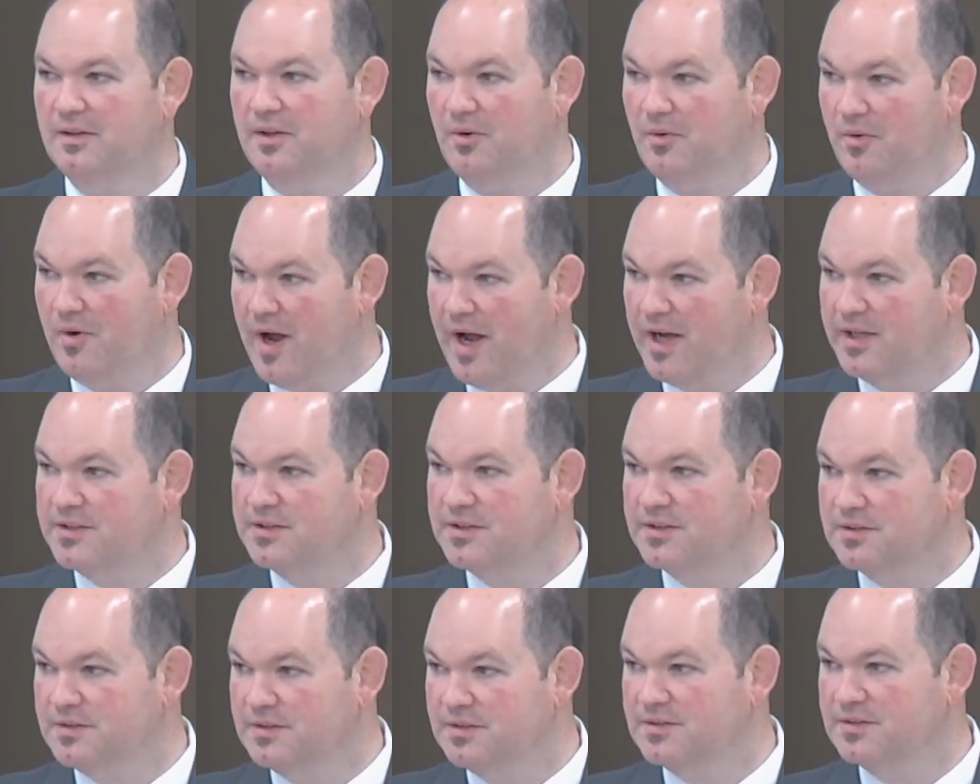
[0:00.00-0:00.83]
The
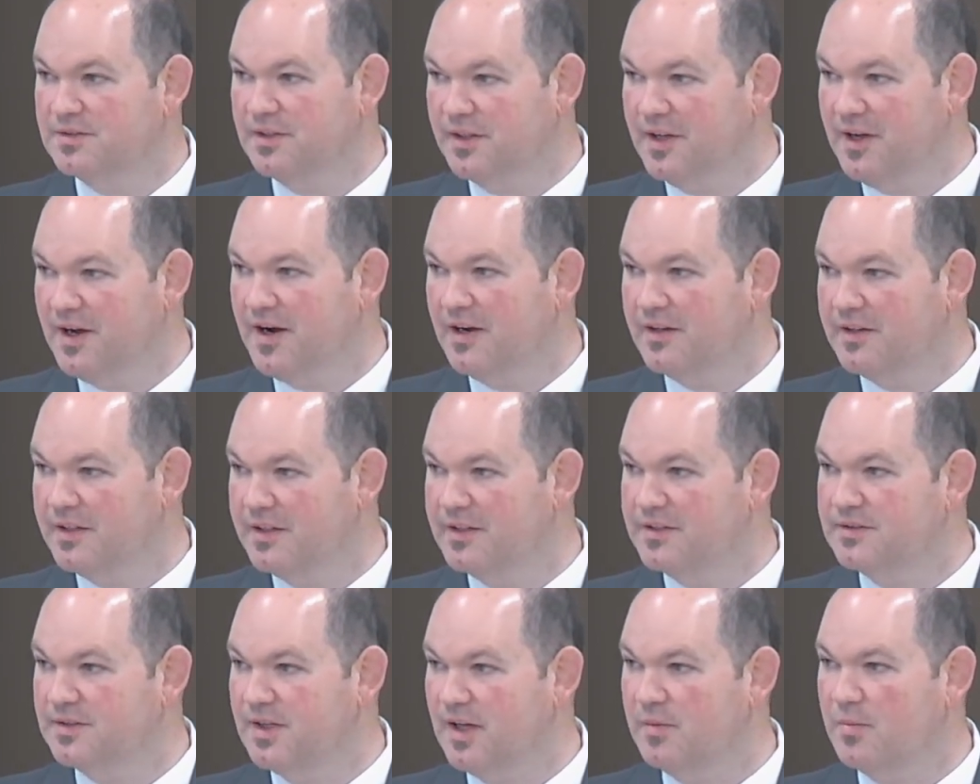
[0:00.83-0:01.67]
righteousness of God, that
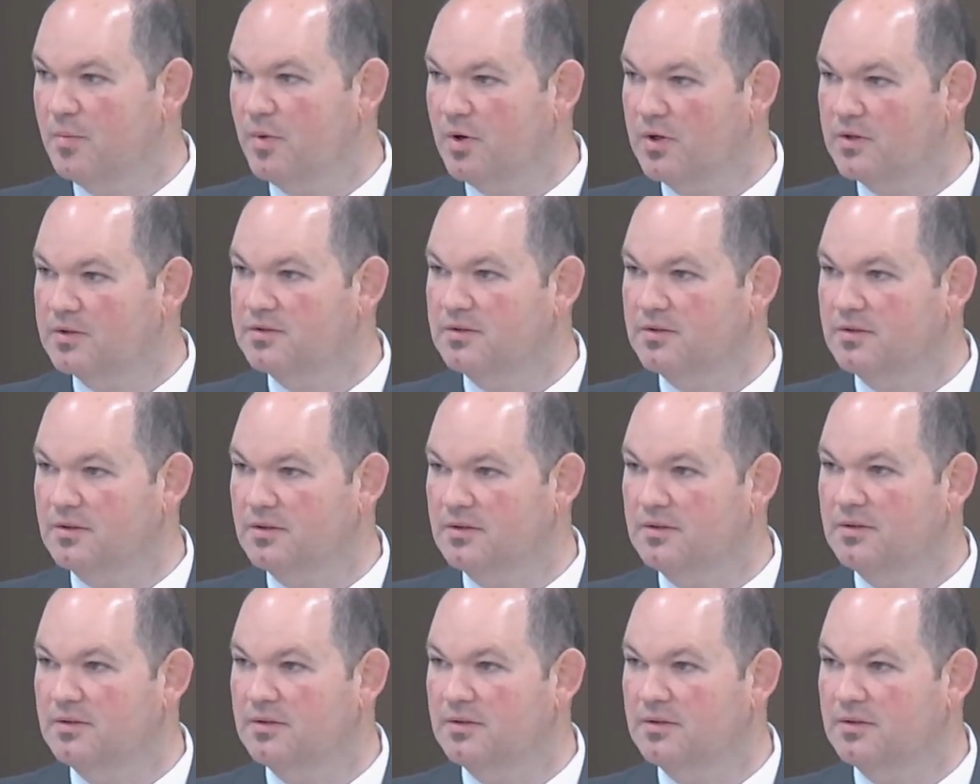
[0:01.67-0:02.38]
He's not partial.